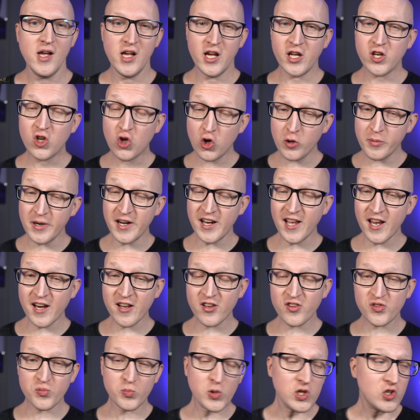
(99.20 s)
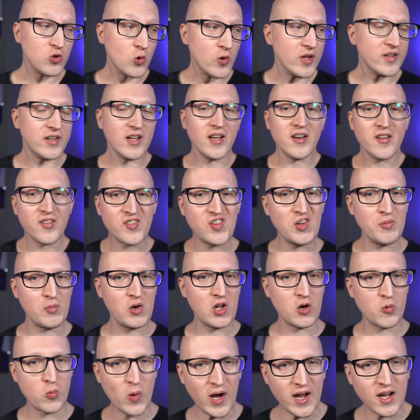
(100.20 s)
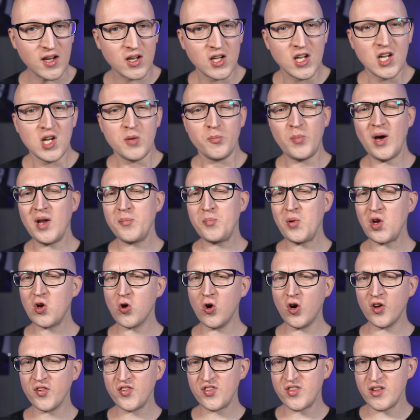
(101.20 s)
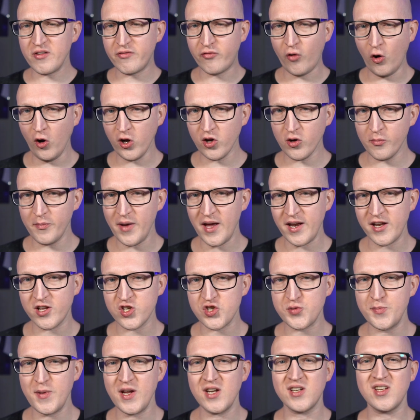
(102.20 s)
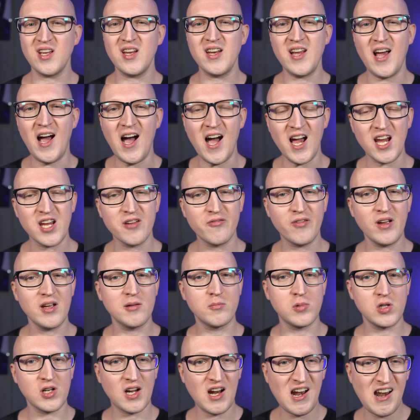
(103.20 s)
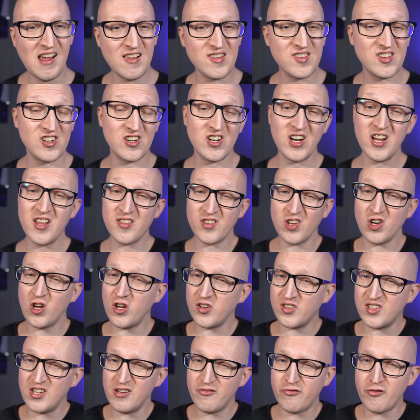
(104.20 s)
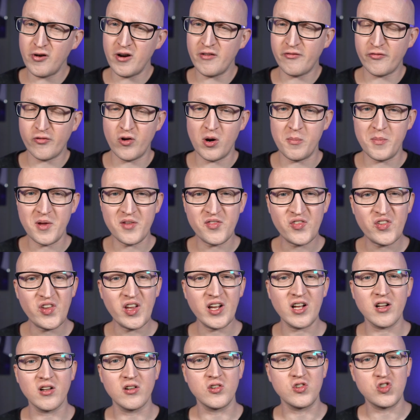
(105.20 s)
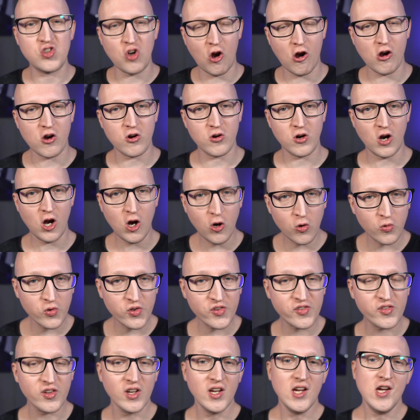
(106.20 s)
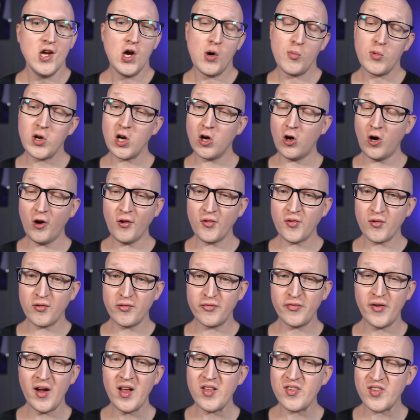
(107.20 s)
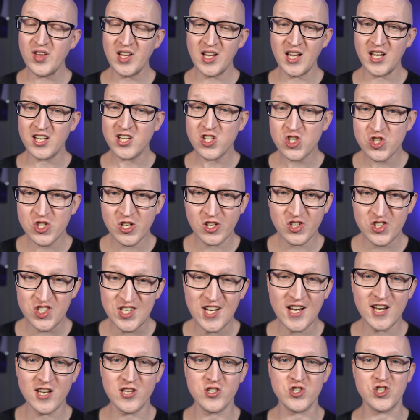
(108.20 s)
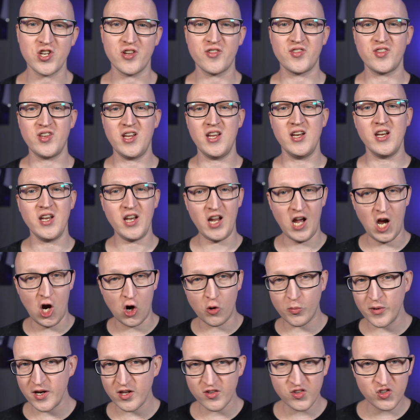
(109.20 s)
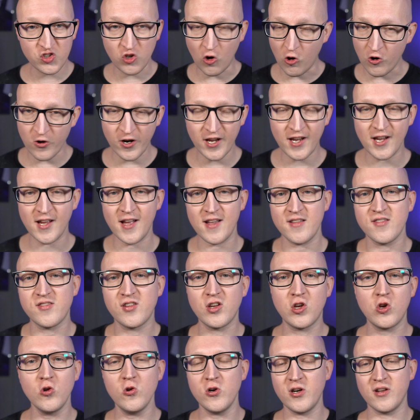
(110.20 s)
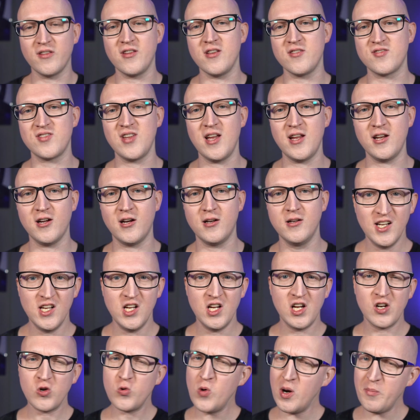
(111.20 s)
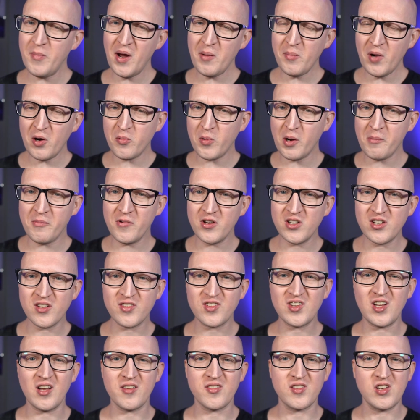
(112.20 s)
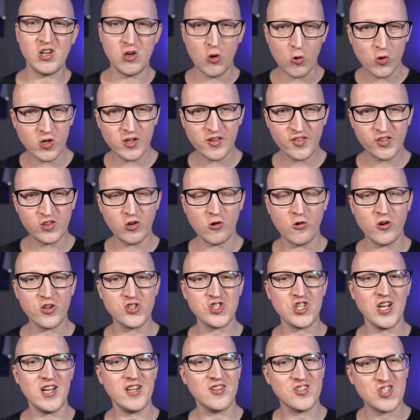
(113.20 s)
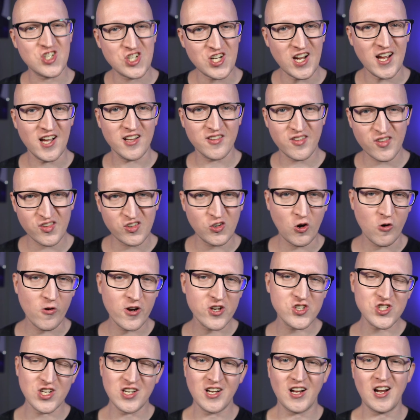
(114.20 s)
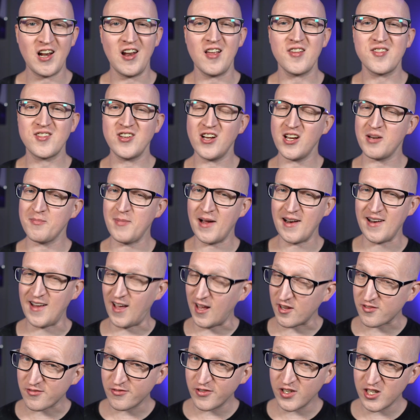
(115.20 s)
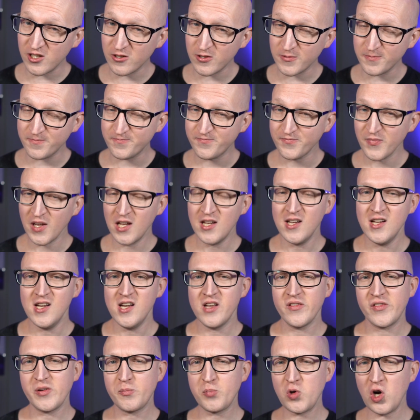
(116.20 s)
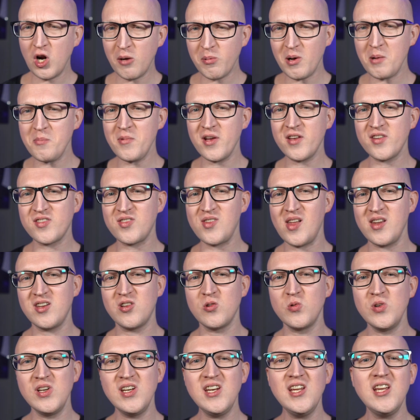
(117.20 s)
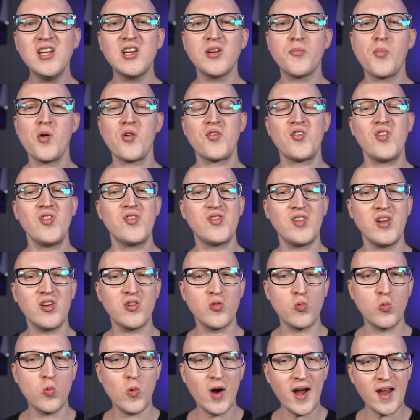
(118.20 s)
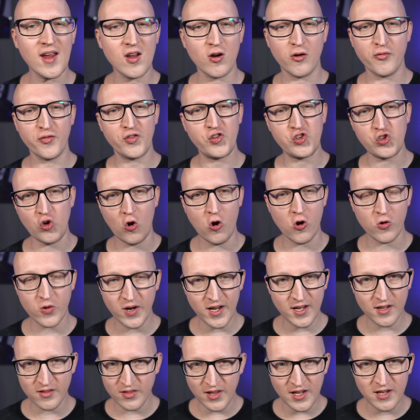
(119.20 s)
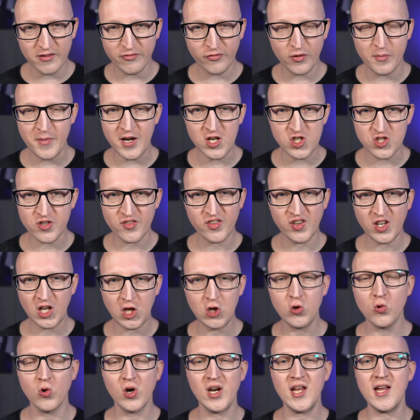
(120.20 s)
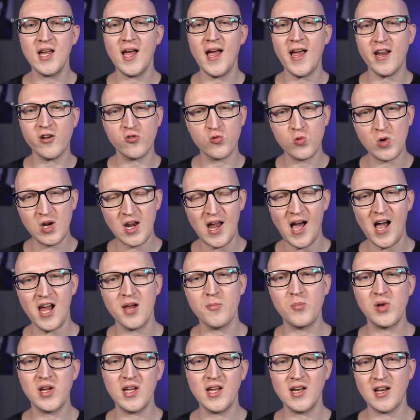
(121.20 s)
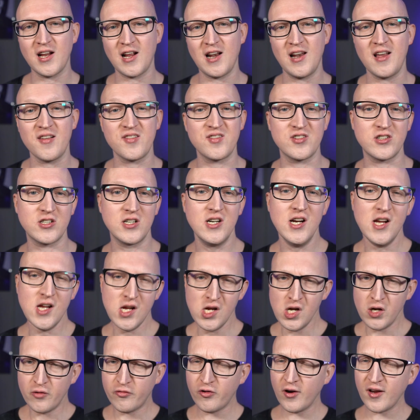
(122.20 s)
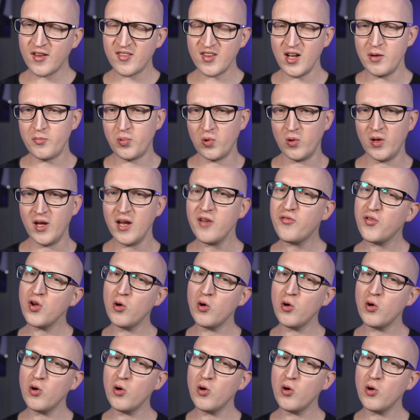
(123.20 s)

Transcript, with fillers: In Kubernetes, we do it in a similar way, but because the volume management in a high available cluster is a lot different from a single Docker host, we are also facing additional challenges in how we are storing and securing this data. Remember when we discussed local storage and shared storage in a cluster in my last video? The problem is that you need a persistent way of storing the information securely and reliably in a cluster. For example, if